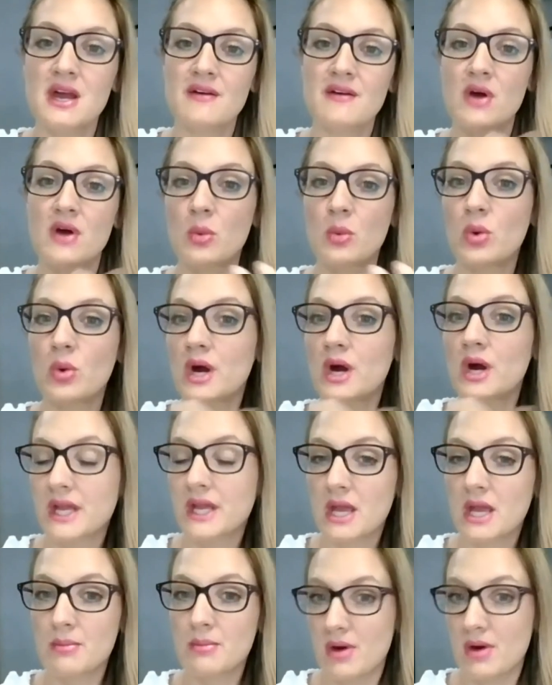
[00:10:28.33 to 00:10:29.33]
a
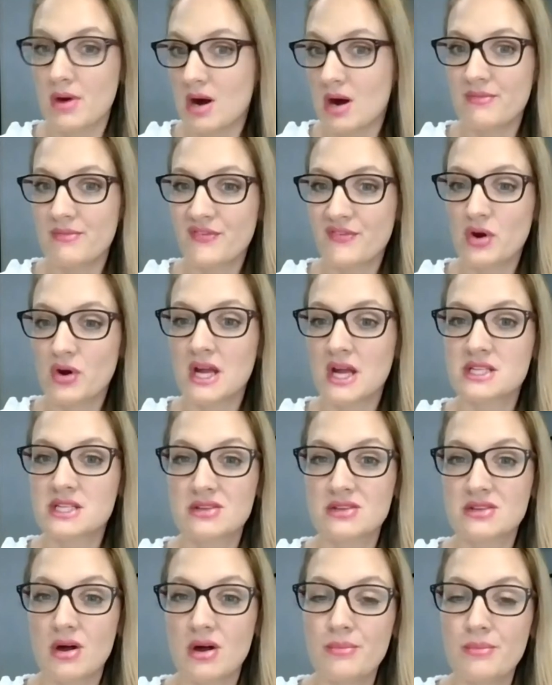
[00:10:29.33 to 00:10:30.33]
working mom, for
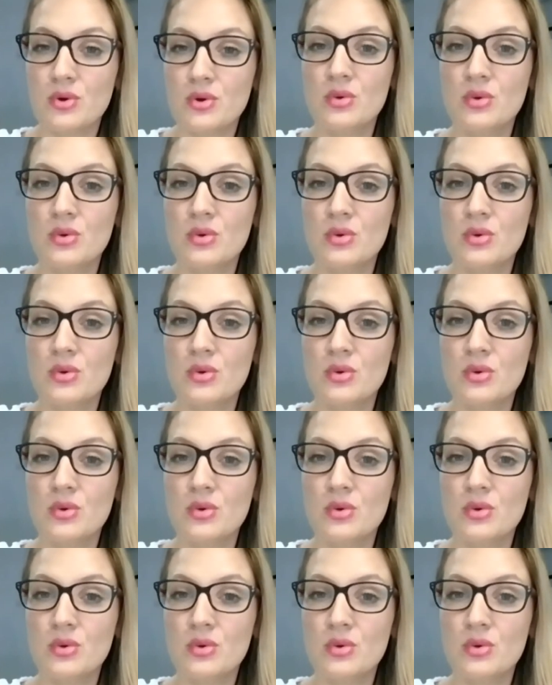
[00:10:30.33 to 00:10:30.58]
example,